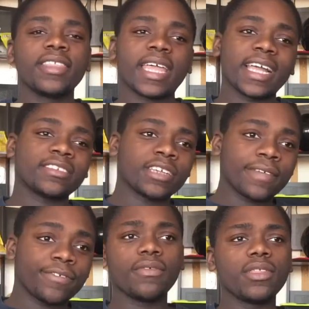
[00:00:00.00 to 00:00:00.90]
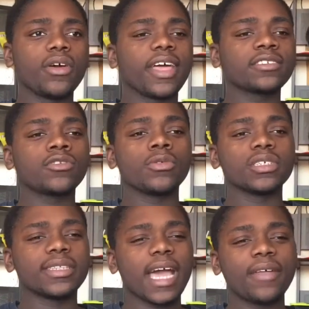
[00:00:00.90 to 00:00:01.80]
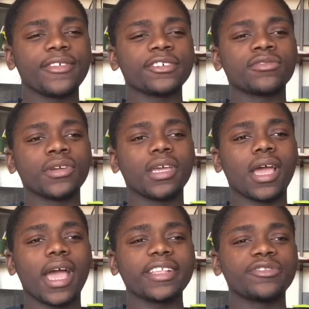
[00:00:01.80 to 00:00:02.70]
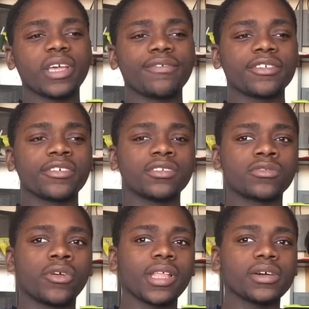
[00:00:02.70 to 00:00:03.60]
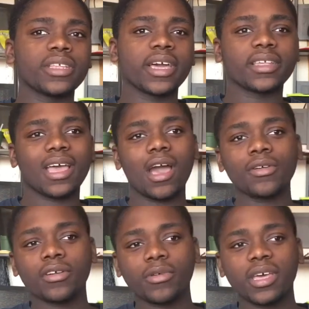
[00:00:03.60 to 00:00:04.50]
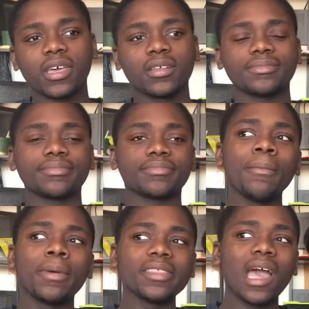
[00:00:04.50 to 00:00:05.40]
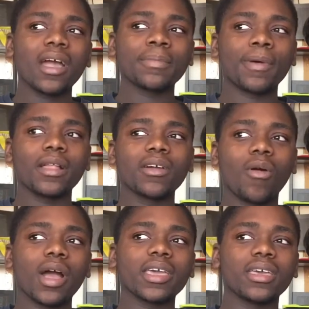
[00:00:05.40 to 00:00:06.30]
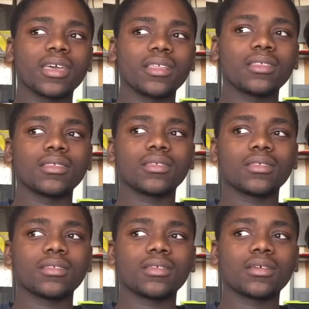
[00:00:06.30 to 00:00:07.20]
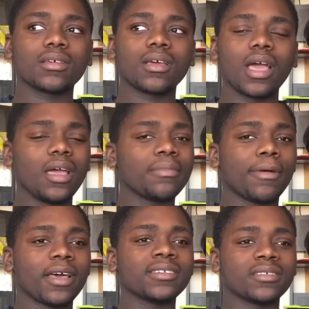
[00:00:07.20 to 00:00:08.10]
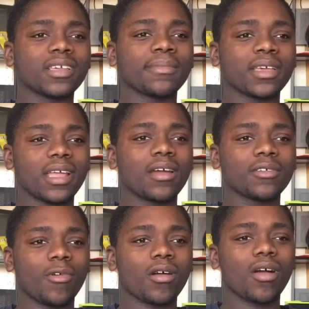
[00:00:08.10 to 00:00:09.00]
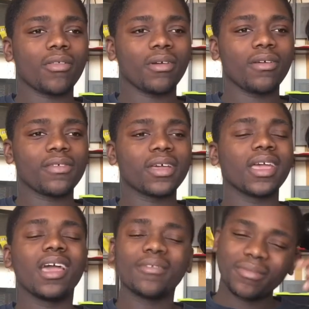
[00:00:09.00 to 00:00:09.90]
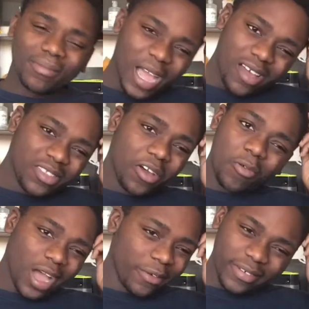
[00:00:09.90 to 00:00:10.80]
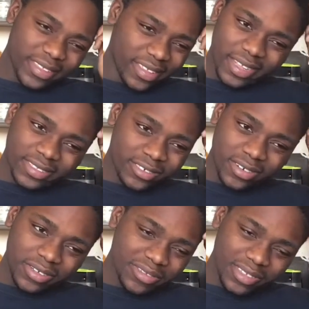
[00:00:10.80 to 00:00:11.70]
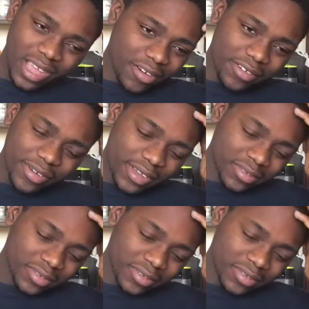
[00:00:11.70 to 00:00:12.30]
And I transferred, even though that school was down the street, I transferred to a school that was like an hour away. But now I could probably walk it in. It's probably still taking an hour to walk all the way over there. Yeah, I don't know why we went to that school. It was an hour away.